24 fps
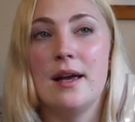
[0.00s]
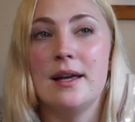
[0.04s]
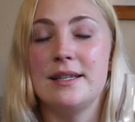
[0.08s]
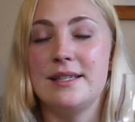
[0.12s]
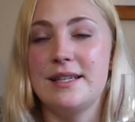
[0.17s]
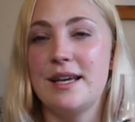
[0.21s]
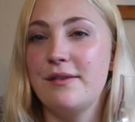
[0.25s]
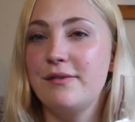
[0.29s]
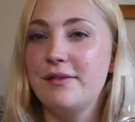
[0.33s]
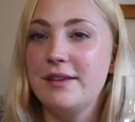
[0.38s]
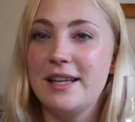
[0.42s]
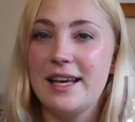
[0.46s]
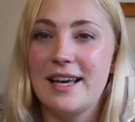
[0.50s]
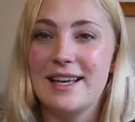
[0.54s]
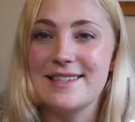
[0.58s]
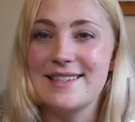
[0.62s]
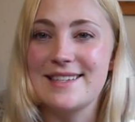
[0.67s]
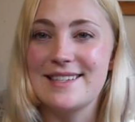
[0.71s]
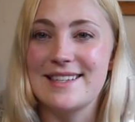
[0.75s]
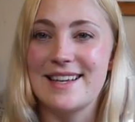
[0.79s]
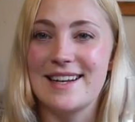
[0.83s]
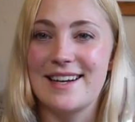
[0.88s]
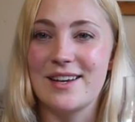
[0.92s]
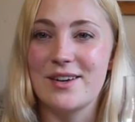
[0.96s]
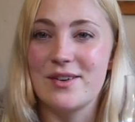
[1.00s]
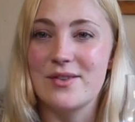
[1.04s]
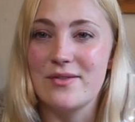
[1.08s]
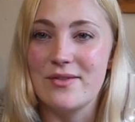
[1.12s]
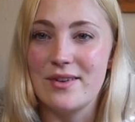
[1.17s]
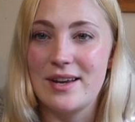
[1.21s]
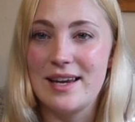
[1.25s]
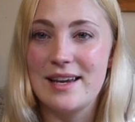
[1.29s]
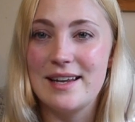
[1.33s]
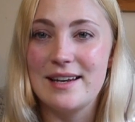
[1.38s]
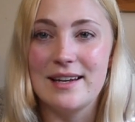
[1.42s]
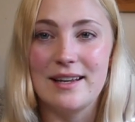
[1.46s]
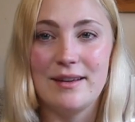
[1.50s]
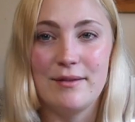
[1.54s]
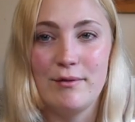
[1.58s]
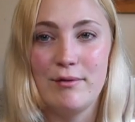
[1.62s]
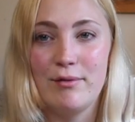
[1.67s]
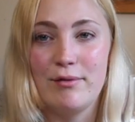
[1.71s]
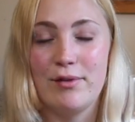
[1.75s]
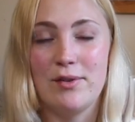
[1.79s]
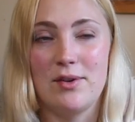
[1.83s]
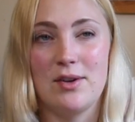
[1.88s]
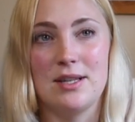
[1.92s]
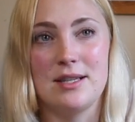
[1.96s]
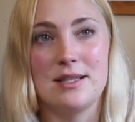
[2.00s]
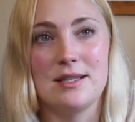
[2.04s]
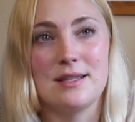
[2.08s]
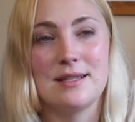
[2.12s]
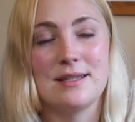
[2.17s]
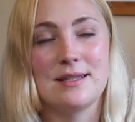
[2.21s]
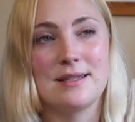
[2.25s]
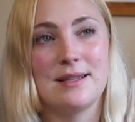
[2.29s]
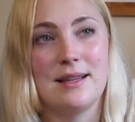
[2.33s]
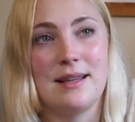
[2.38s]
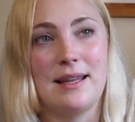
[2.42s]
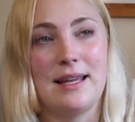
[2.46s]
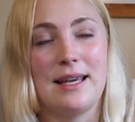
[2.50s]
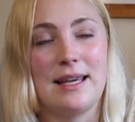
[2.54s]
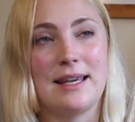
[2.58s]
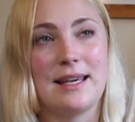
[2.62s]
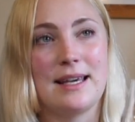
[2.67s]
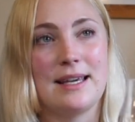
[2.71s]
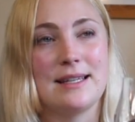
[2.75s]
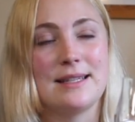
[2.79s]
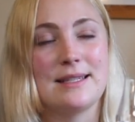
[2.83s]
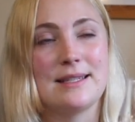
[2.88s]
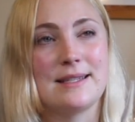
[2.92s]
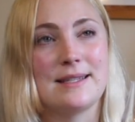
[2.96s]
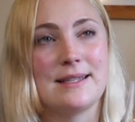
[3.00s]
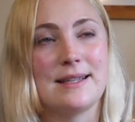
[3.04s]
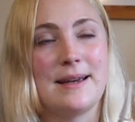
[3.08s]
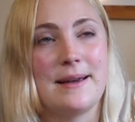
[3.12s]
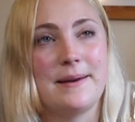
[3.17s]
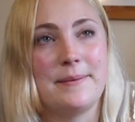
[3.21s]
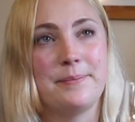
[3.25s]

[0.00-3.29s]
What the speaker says: Definitely has this kind of grain influence, like it's